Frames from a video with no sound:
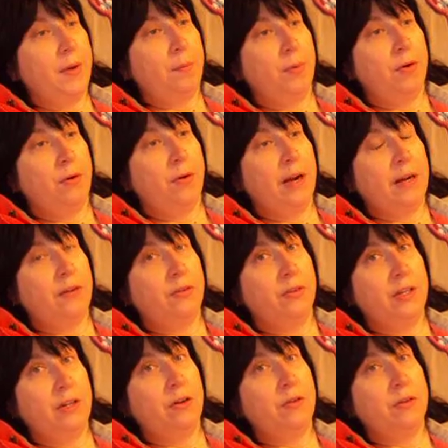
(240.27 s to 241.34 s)
people who
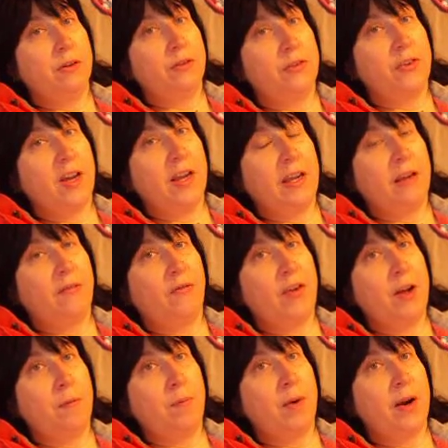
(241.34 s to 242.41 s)
actually know they're psychic
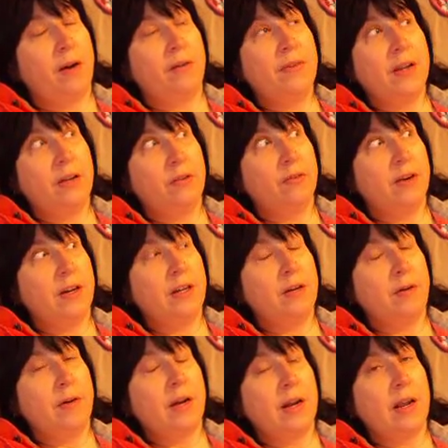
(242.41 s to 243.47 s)
vampire and they
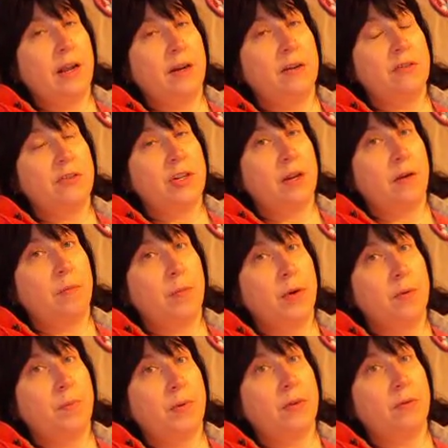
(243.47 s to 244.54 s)
drain you out of energy on
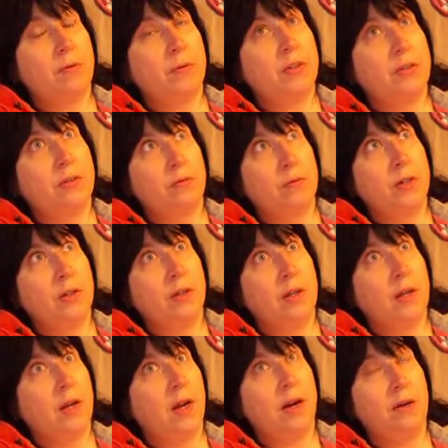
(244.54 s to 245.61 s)
purpose, which is
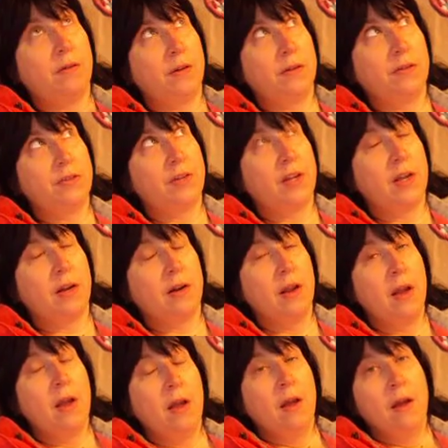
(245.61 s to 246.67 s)
really, I don't understand
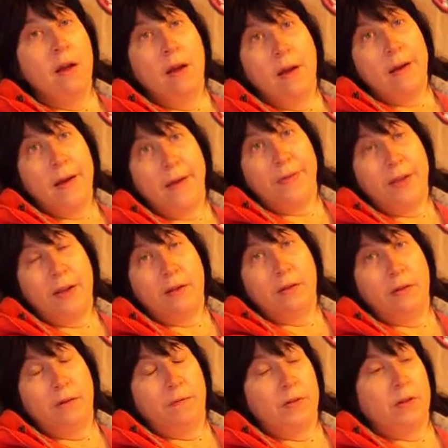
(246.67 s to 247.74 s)
how they
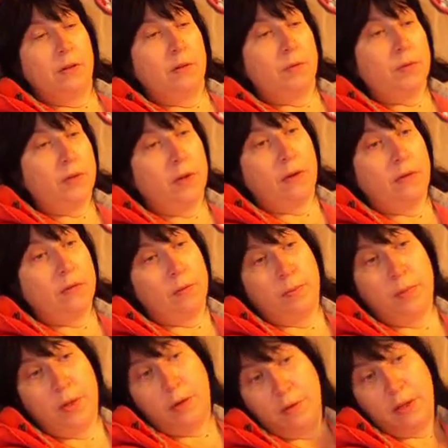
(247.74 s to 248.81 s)
can live with themselves,
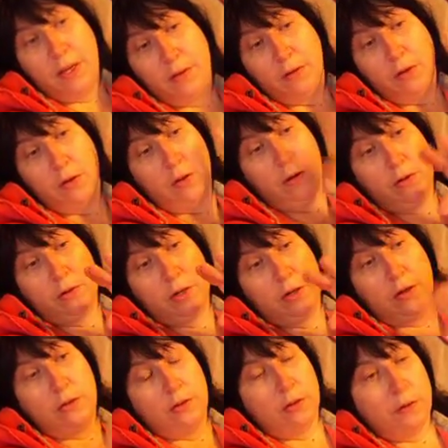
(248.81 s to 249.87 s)
but that's another
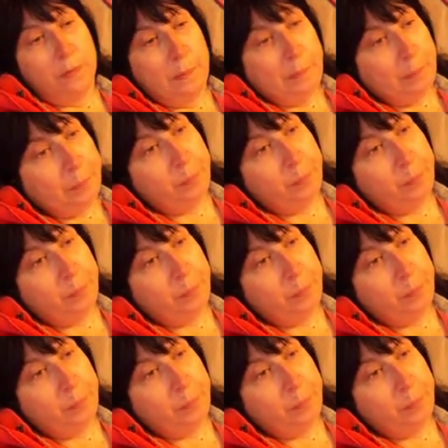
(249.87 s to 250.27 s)
issue.